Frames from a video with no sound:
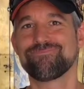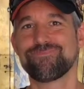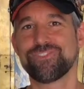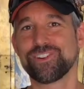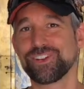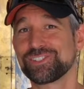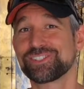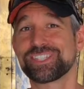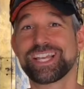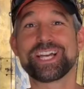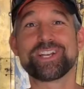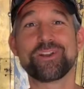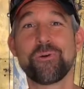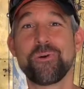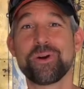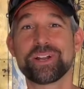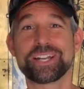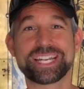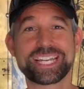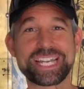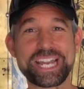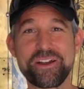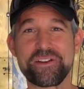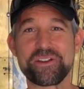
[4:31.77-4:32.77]
first, I don't
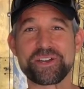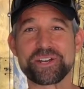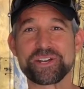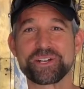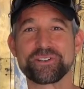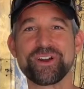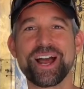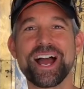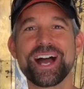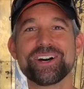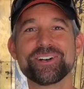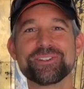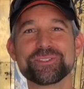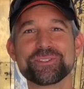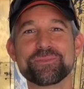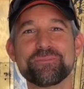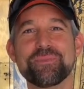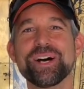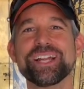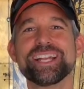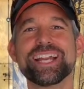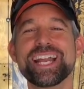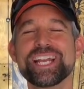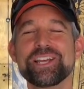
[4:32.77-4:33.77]
want to carry it around,
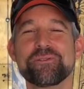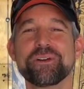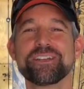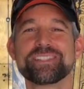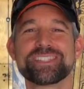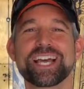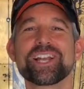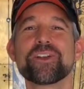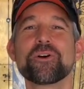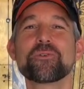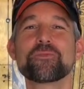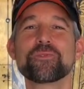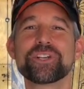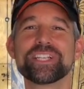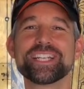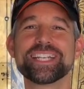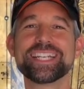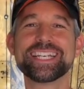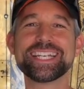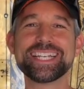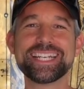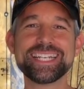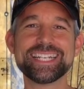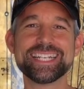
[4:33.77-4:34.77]
but anyways, I don't
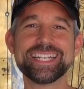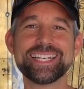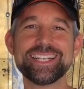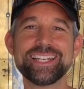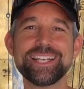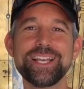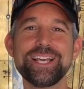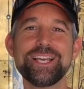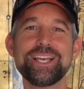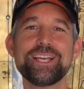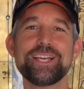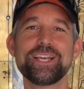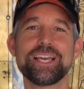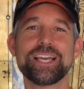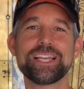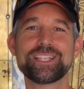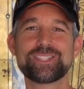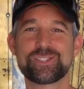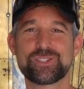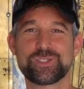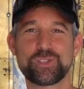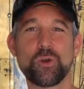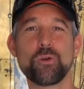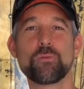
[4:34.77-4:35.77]
really need it.
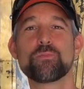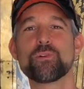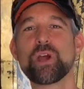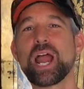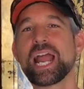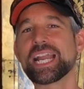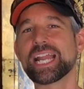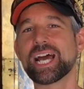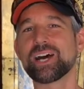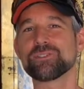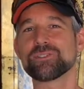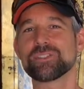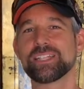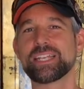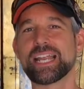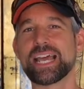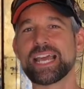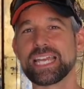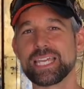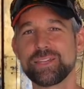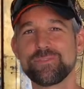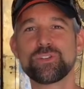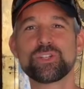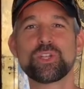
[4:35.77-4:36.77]
It's so bright out
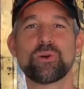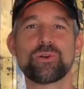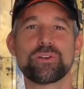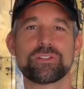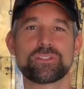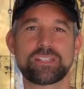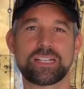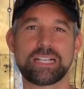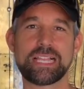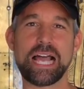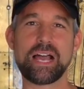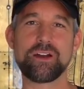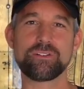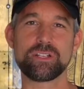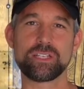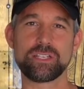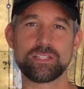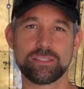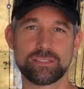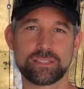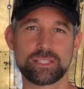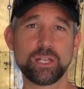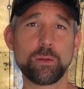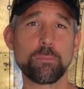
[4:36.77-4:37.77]
today, even though it's cloudy,
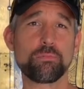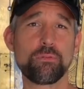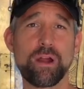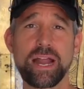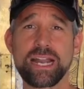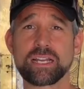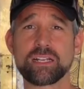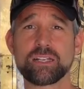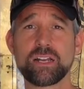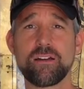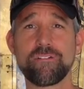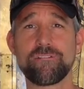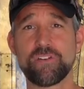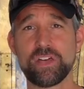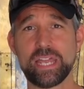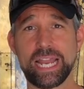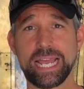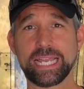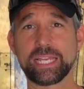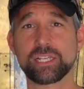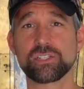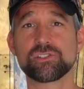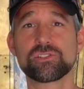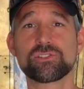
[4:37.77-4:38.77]
it's still bright enough that
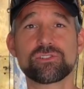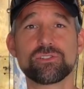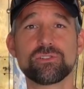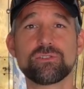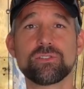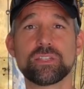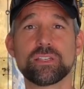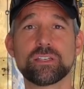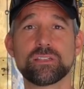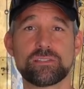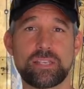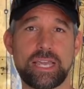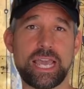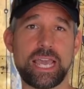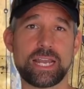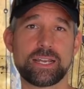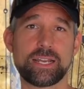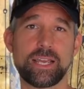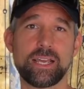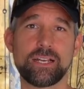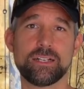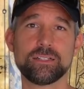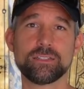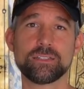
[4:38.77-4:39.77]
I can shoot this
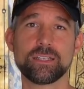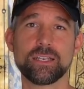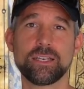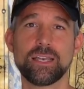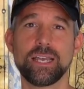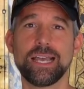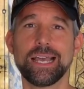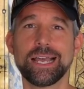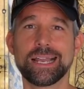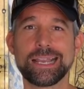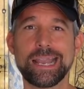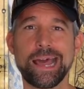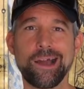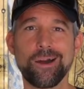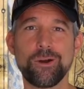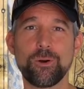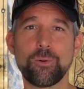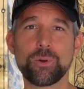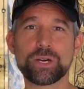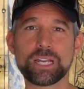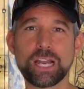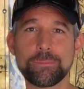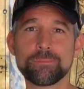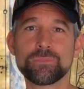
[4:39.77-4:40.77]
handheld. Now,
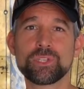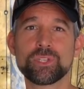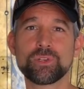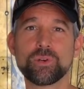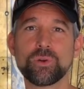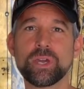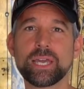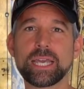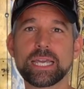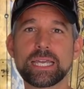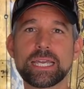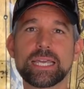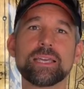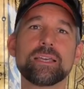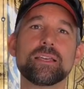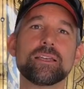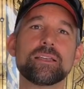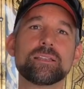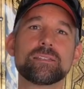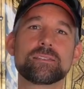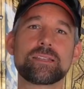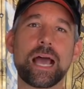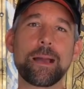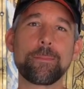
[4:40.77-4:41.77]
what I'm doing
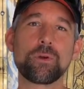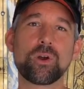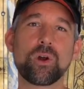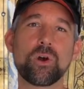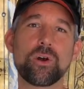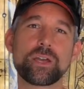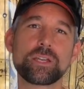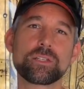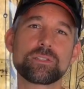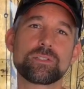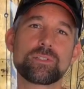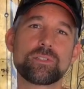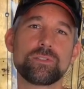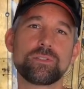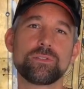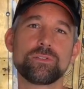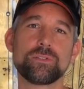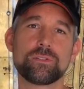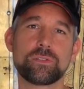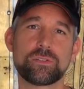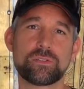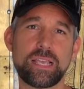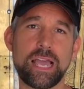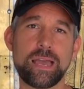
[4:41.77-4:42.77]
is I'm going
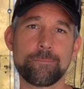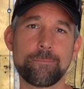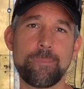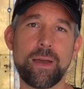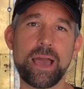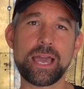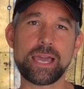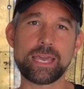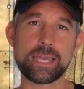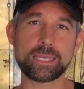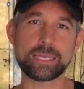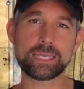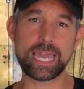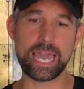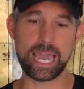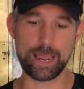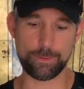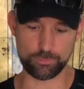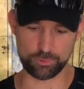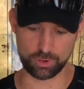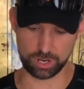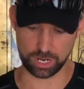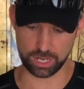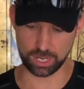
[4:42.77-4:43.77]
to set my
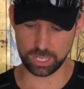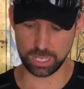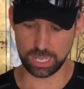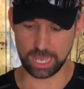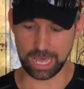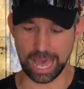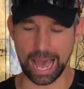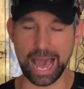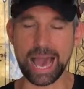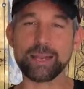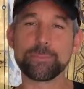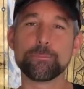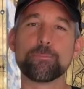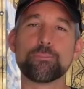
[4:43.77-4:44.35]
camera on